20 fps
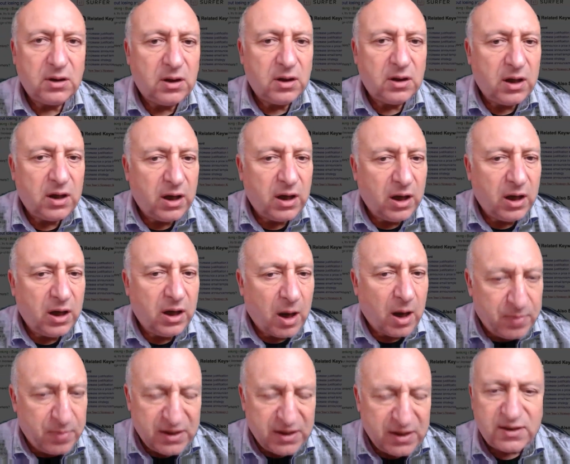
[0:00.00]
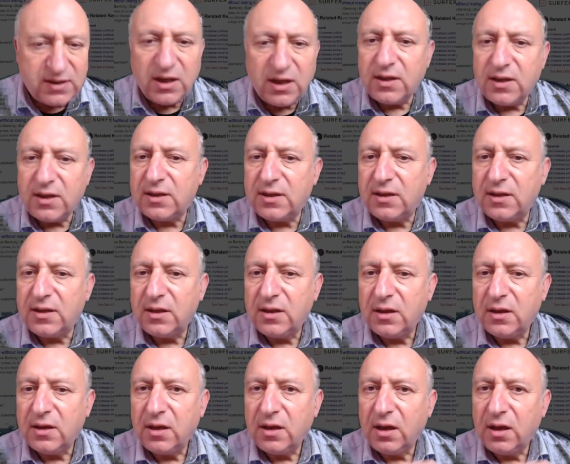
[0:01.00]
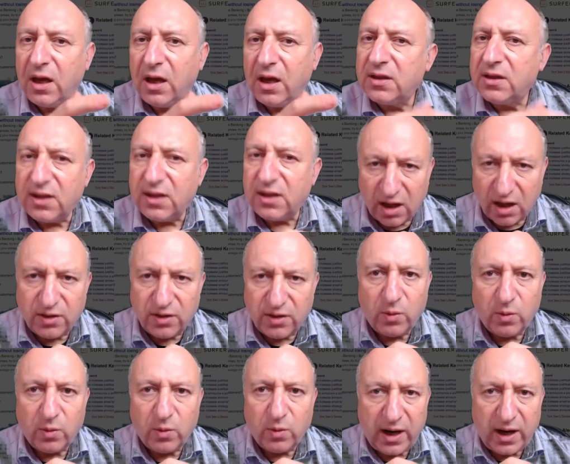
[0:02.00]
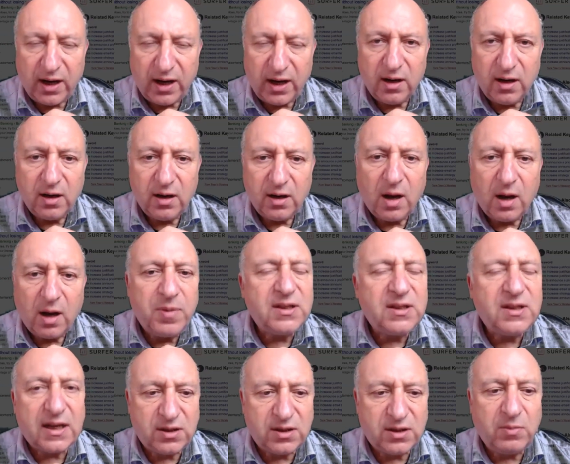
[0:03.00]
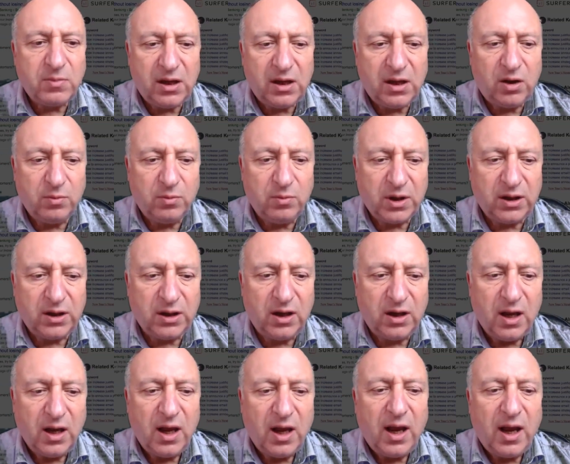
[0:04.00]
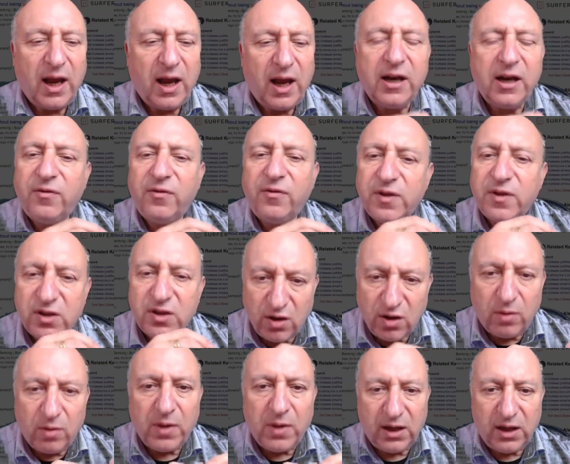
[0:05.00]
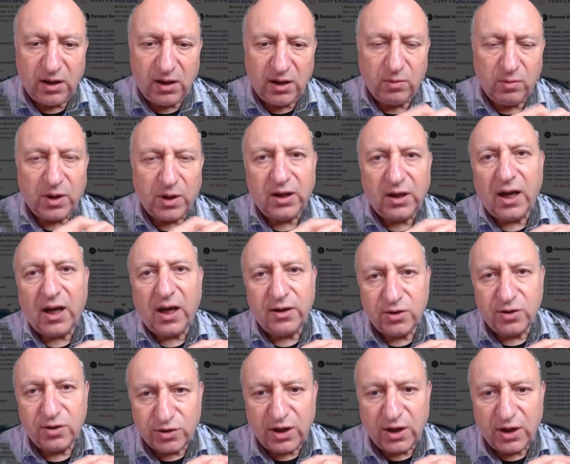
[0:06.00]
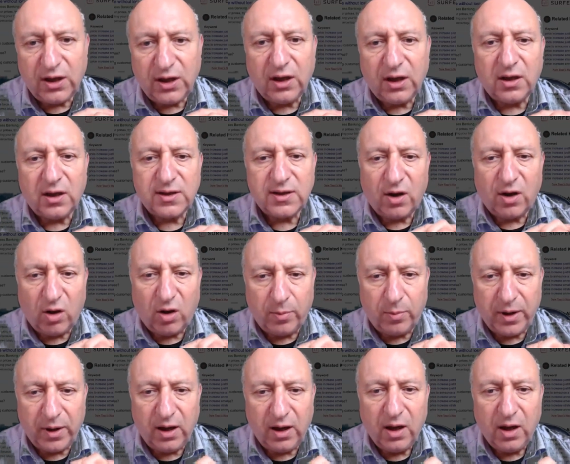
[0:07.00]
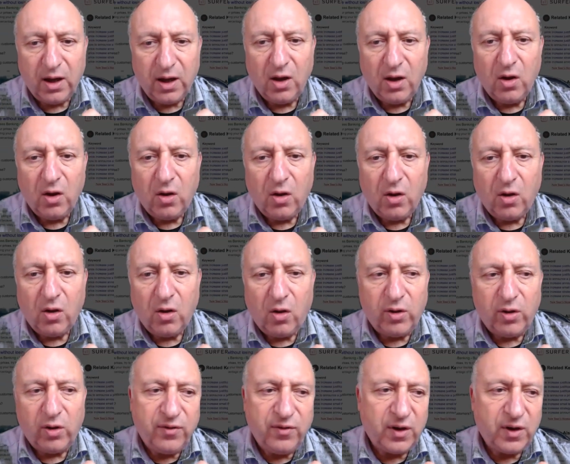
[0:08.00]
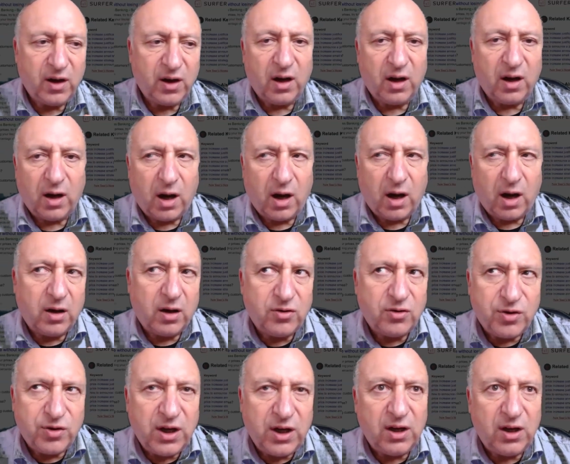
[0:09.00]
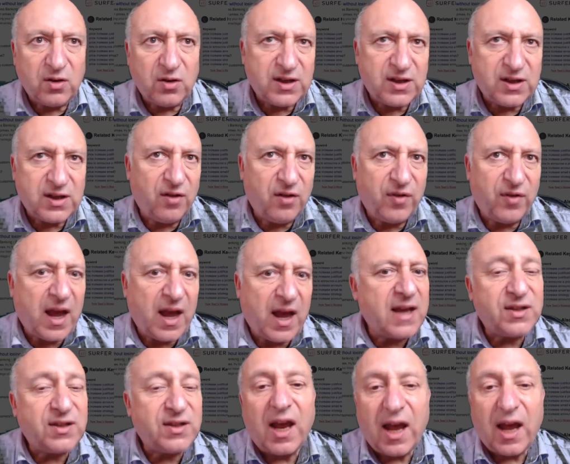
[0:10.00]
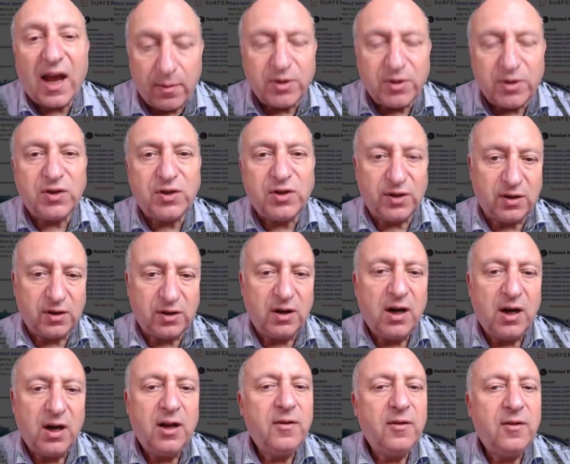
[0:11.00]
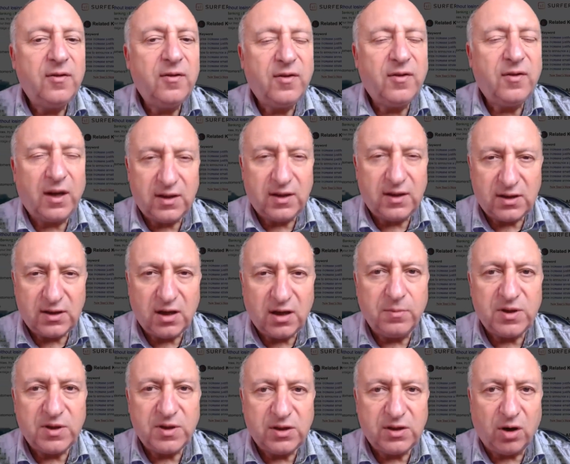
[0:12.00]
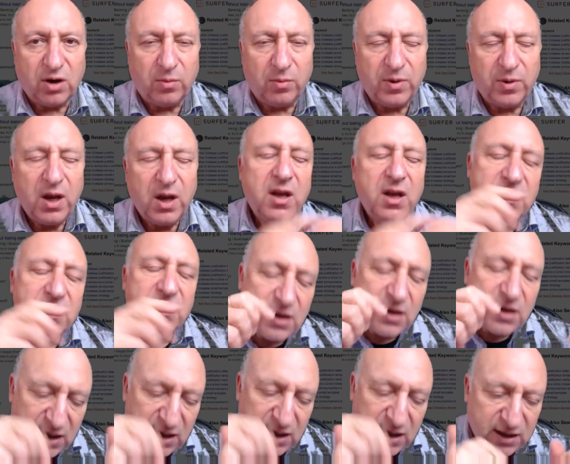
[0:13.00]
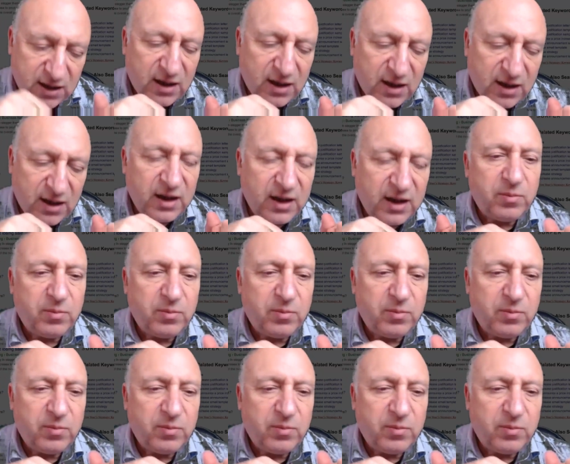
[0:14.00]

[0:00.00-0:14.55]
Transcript: a business is the other way. A business has to make you money. And if it's not making you money and you're treating it as a hobby, or even a, treating yourself as an amateur, then it's time to stop. So click the link below,